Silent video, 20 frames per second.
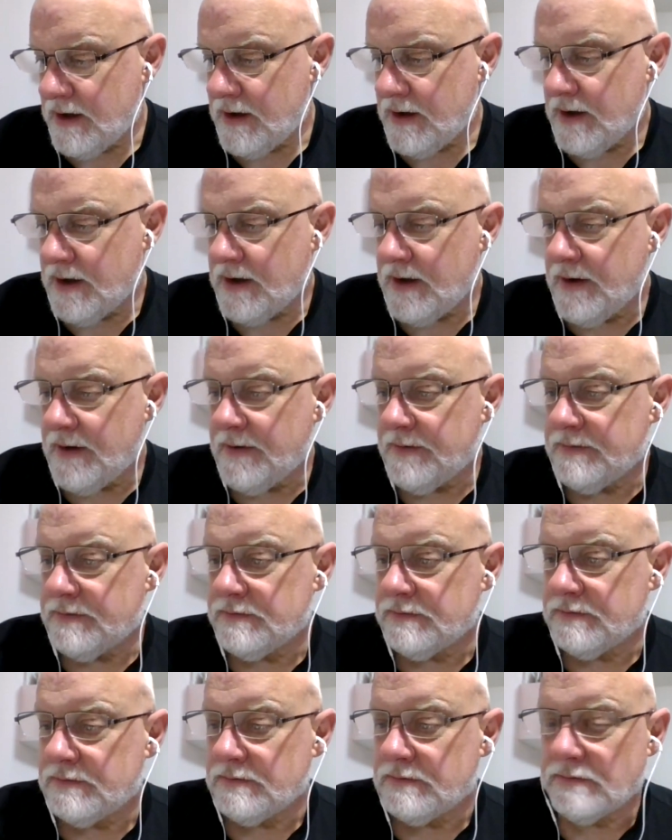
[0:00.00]

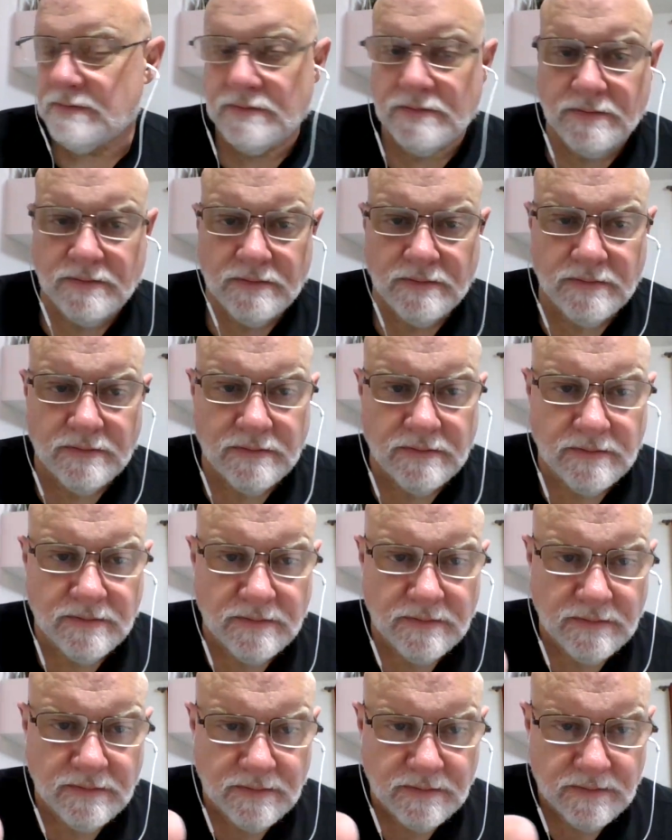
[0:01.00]

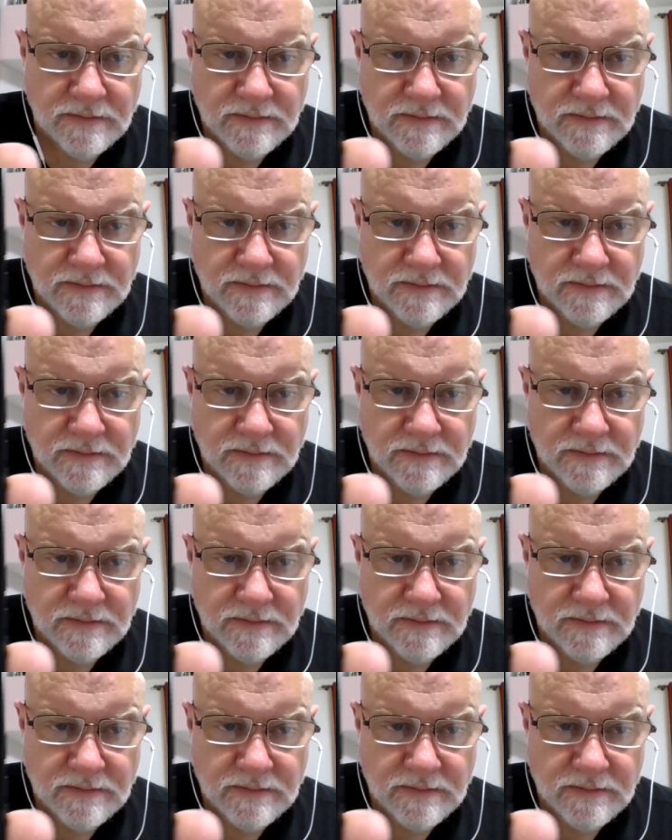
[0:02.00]
Nothing is said.